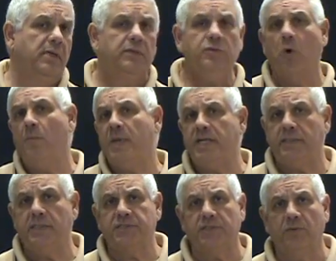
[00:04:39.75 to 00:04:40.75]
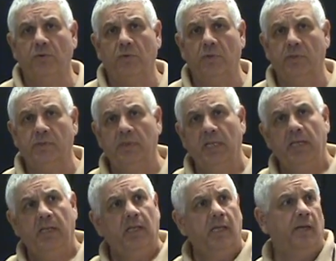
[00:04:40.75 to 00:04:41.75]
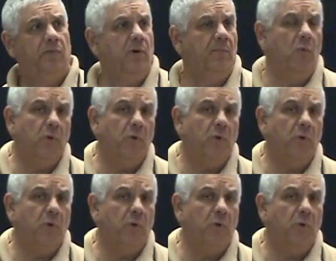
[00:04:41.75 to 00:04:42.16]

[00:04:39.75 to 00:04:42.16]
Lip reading: no maintenance at all, I want